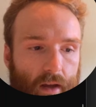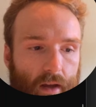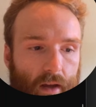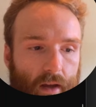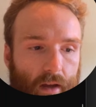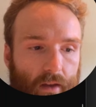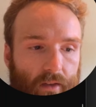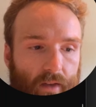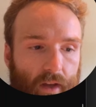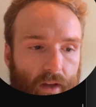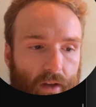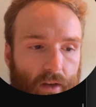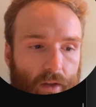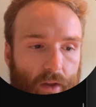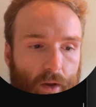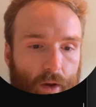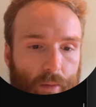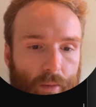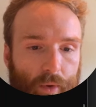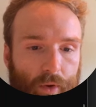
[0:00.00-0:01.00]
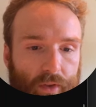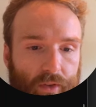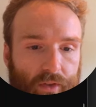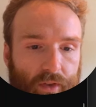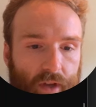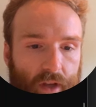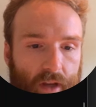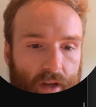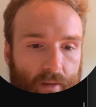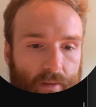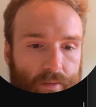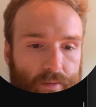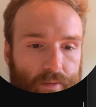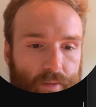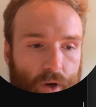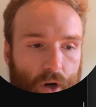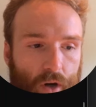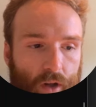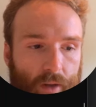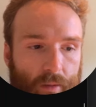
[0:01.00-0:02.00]
a second ago. The parenthesis,
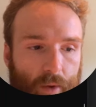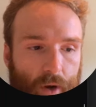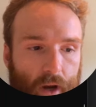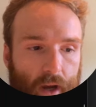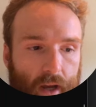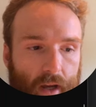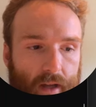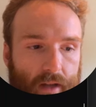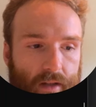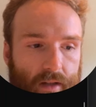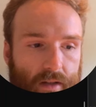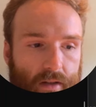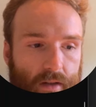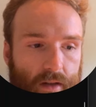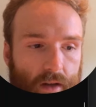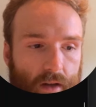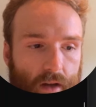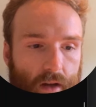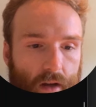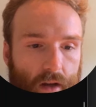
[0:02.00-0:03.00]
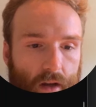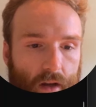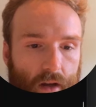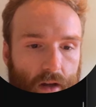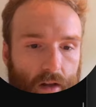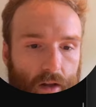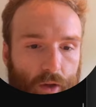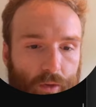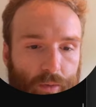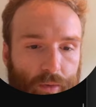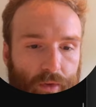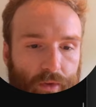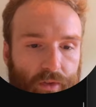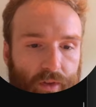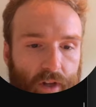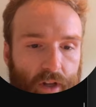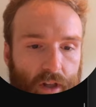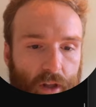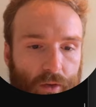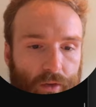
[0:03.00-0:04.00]
curly brace, close parenthesis,
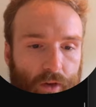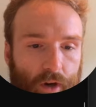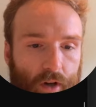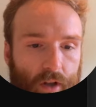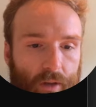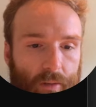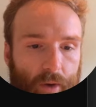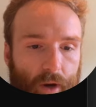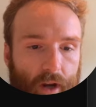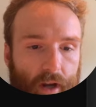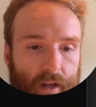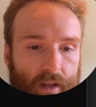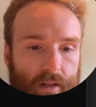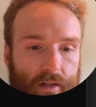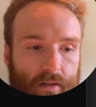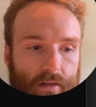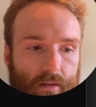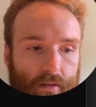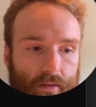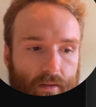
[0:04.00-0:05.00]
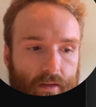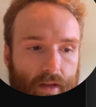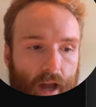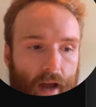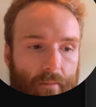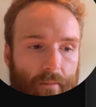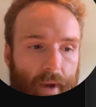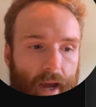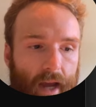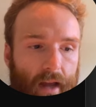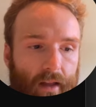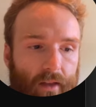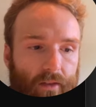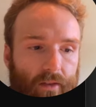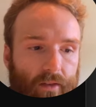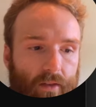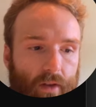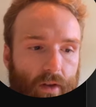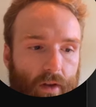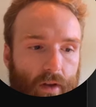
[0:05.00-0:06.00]
close curly brace. Not
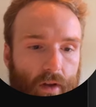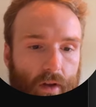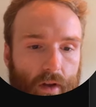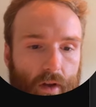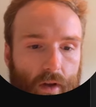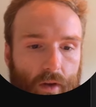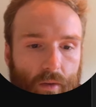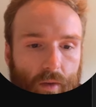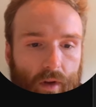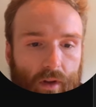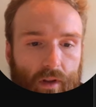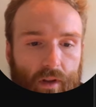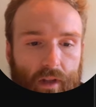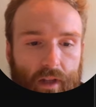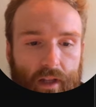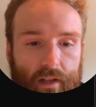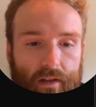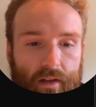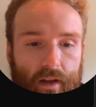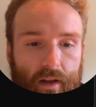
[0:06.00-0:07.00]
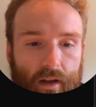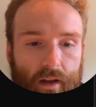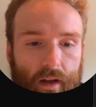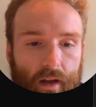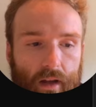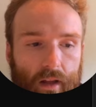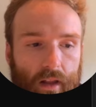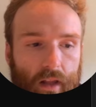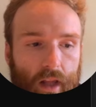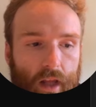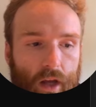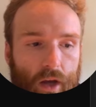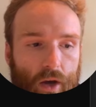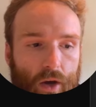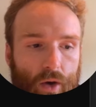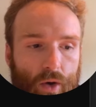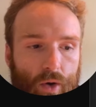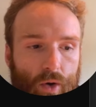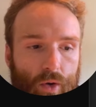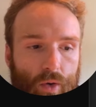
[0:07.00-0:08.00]
balanced. We lint
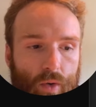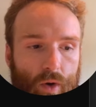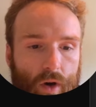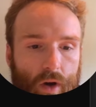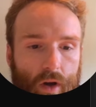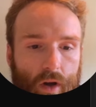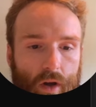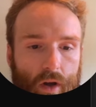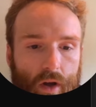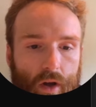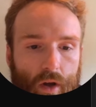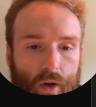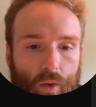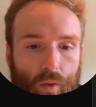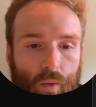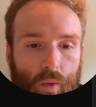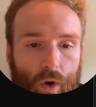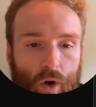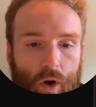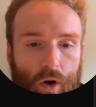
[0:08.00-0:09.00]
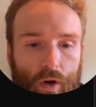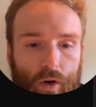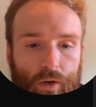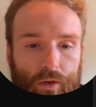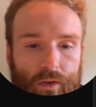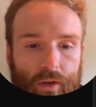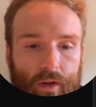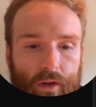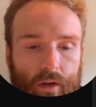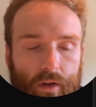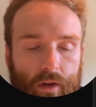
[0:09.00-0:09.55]
hello world.